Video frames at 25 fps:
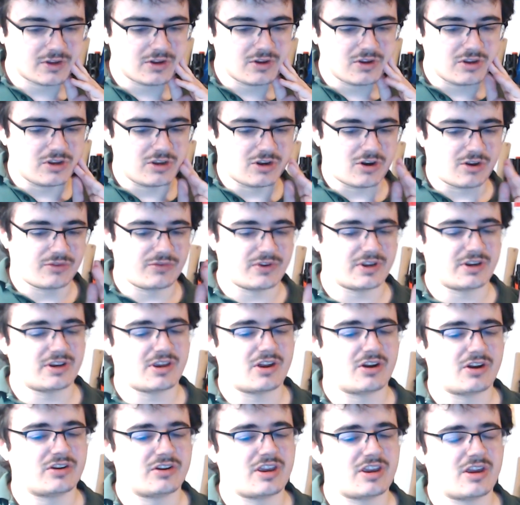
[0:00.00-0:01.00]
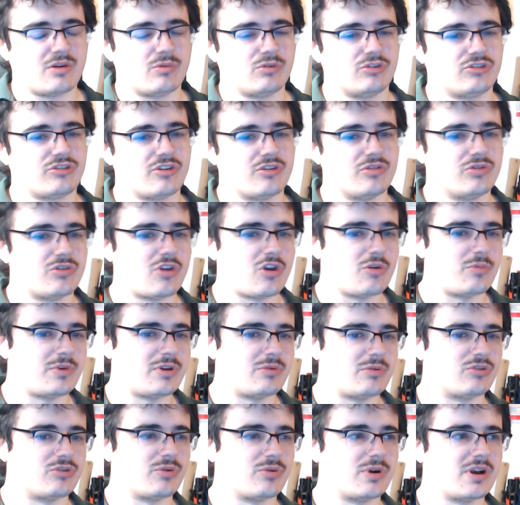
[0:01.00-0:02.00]
You know, I think the idea was that nobody
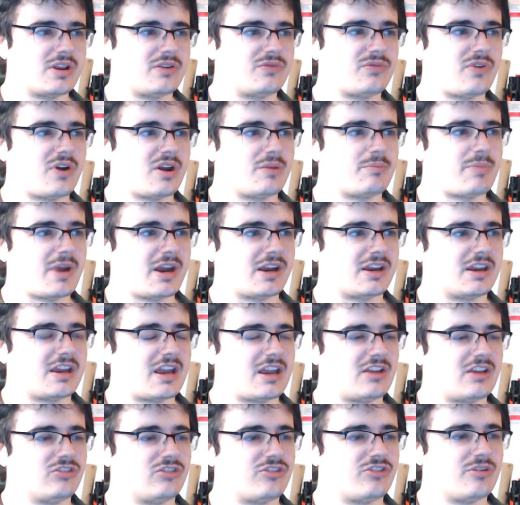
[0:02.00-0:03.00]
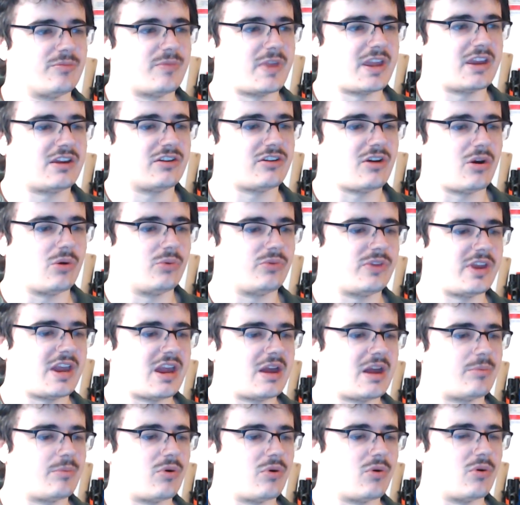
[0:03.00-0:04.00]
would really fight back against them. They could hold the
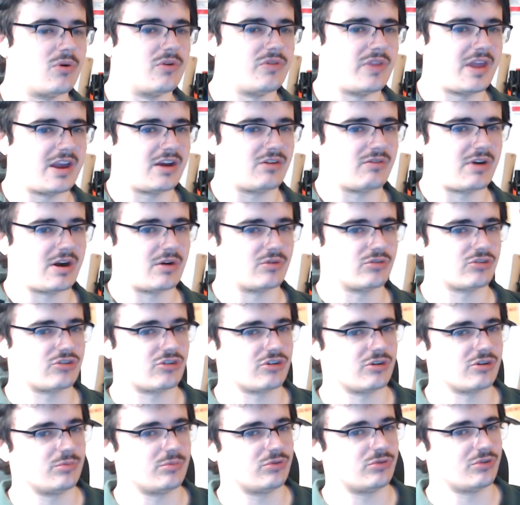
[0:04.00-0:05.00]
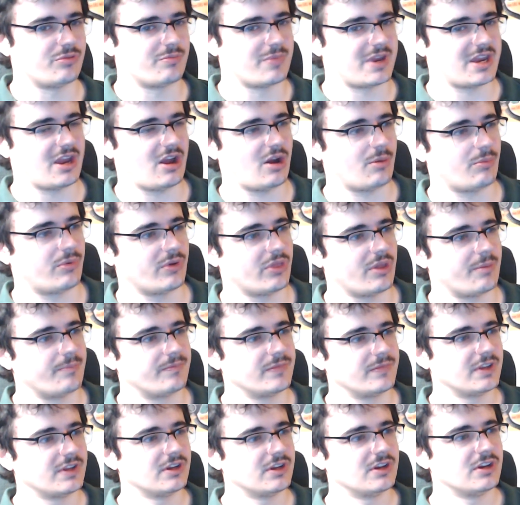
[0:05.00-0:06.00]
airport and their ground troops would meet up with
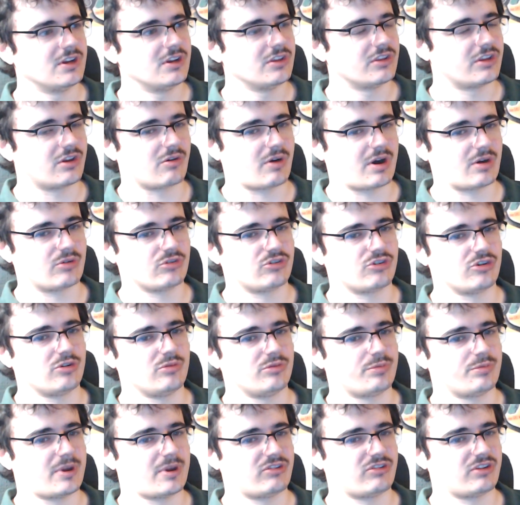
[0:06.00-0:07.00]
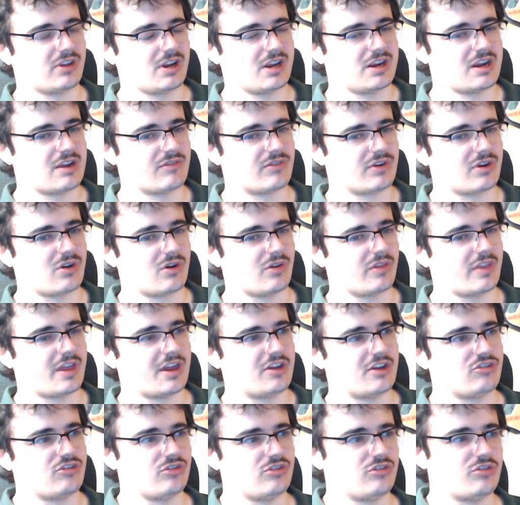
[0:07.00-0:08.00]
them. The ground troops basically never got
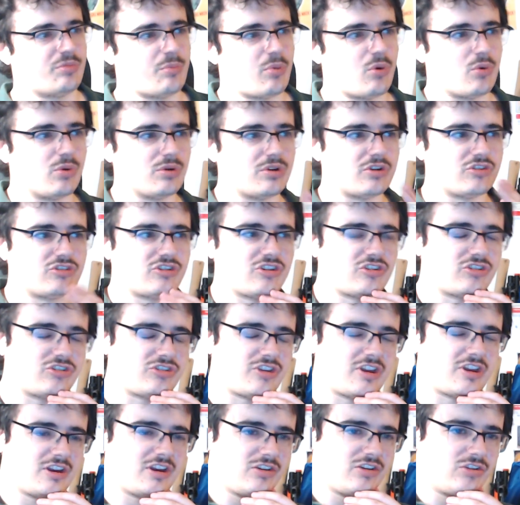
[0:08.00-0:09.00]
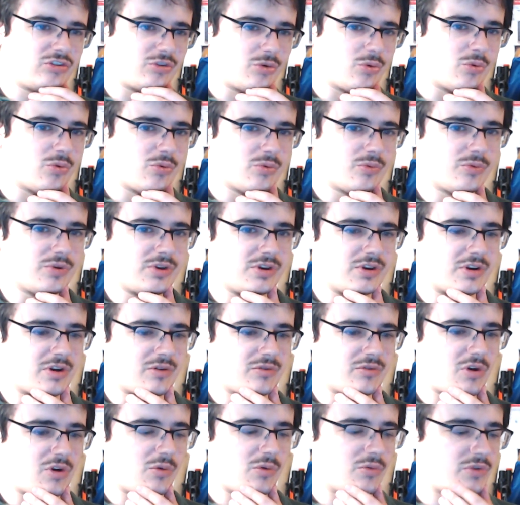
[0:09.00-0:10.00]
there due to poor logistics, or, you know,
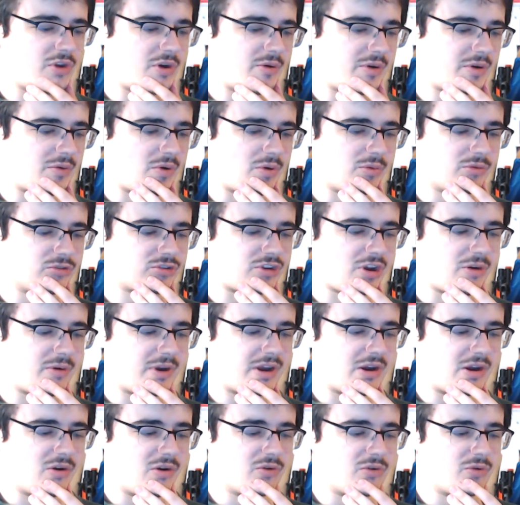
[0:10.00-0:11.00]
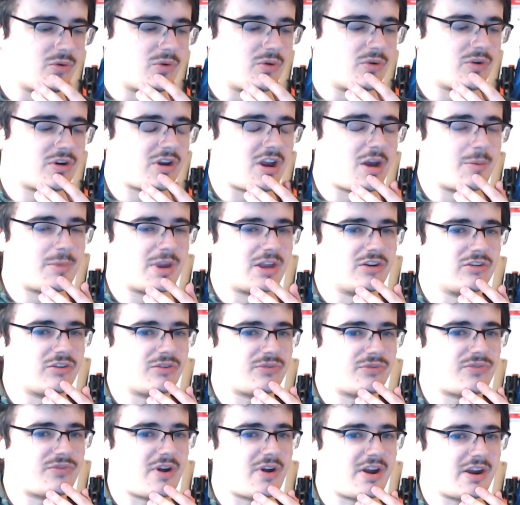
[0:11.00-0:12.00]
not knowing what was going on, or coming under
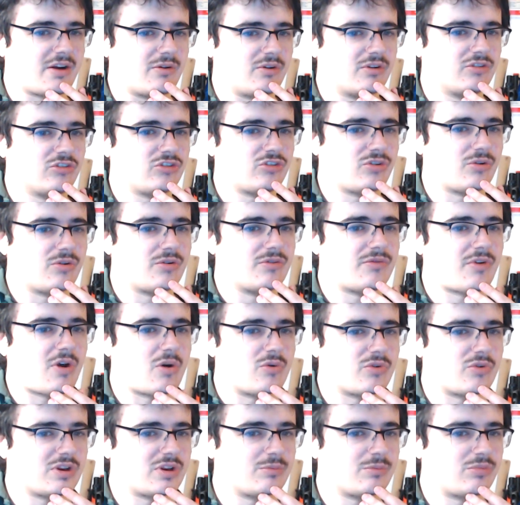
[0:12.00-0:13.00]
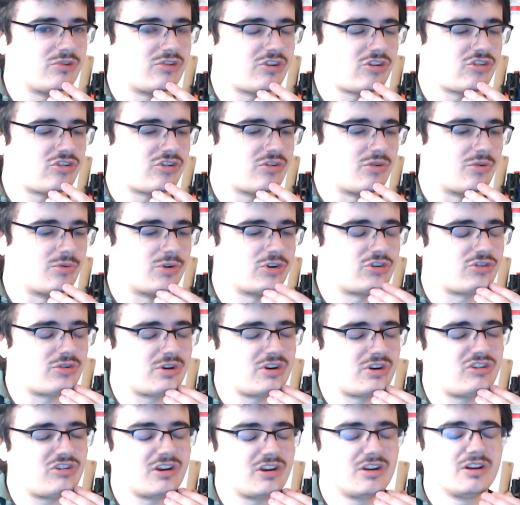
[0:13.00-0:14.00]
fire and sort of holding position or
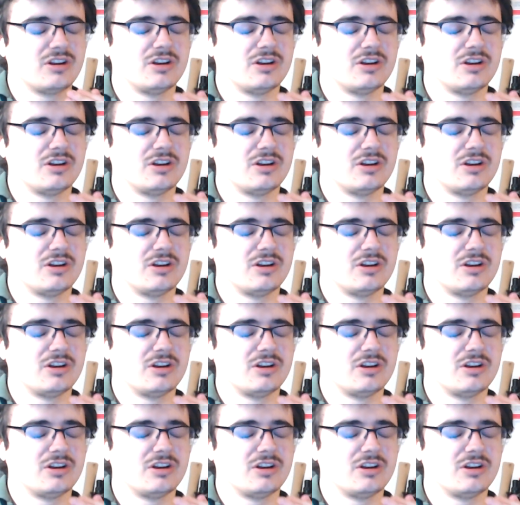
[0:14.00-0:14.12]
retreating.